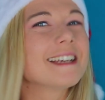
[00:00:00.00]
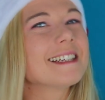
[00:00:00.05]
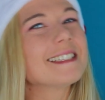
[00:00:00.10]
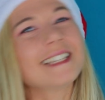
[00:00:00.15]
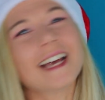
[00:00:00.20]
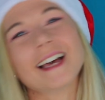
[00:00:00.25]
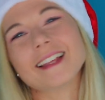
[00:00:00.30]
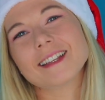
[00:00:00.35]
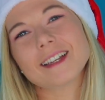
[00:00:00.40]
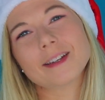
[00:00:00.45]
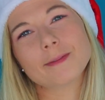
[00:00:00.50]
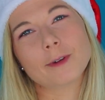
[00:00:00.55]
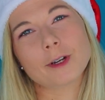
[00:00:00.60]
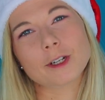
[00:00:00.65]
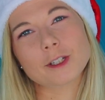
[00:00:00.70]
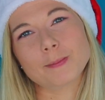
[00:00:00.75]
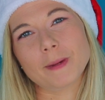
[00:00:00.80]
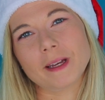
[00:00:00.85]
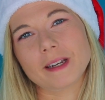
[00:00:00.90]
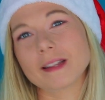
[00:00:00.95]
nothing
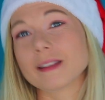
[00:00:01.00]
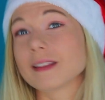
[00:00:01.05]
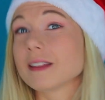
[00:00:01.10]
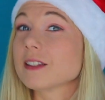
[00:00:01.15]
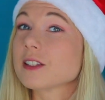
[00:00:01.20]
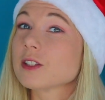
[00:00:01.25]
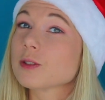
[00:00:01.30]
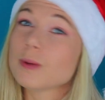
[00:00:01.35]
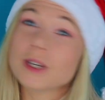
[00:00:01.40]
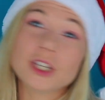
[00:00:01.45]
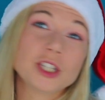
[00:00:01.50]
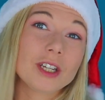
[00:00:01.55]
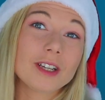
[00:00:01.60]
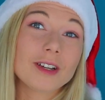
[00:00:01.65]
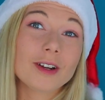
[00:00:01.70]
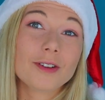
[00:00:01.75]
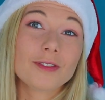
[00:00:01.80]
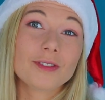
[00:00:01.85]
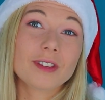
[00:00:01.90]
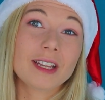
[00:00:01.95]
works better than
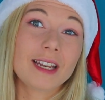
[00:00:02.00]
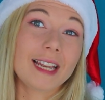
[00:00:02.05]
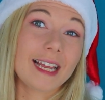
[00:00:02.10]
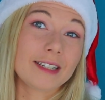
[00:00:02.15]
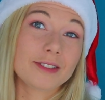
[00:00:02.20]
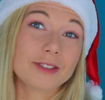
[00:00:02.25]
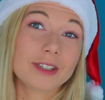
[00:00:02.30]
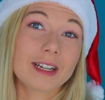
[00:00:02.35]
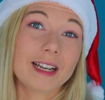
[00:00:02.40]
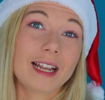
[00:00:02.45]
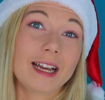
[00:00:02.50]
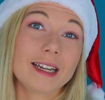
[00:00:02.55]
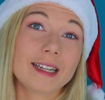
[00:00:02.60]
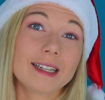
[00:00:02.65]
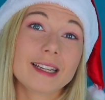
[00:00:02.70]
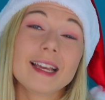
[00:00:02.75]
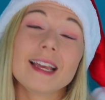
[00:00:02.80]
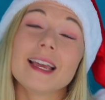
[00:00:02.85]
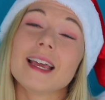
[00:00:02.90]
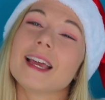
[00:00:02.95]
switching off the electric light
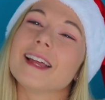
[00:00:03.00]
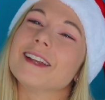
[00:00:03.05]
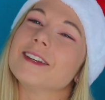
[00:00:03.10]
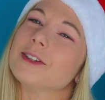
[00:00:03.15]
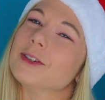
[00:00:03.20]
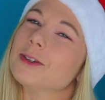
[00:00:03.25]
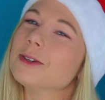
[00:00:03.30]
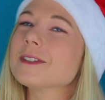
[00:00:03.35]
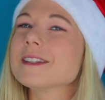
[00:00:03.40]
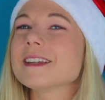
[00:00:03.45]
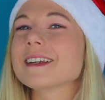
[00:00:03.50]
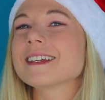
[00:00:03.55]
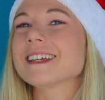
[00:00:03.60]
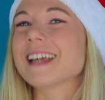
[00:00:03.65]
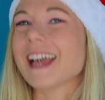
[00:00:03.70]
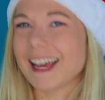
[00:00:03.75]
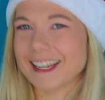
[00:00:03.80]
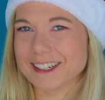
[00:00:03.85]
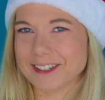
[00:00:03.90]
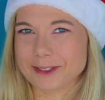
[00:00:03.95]
and using
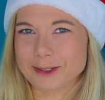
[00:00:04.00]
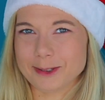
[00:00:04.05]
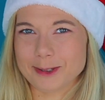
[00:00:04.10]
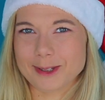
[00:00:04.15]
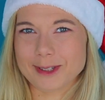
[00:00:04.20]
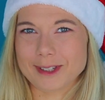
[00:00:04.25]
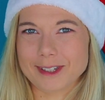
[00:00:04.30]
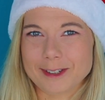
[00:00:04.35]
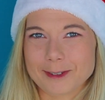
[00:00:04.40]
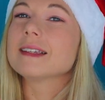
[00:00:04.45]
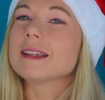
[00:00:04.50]
candles.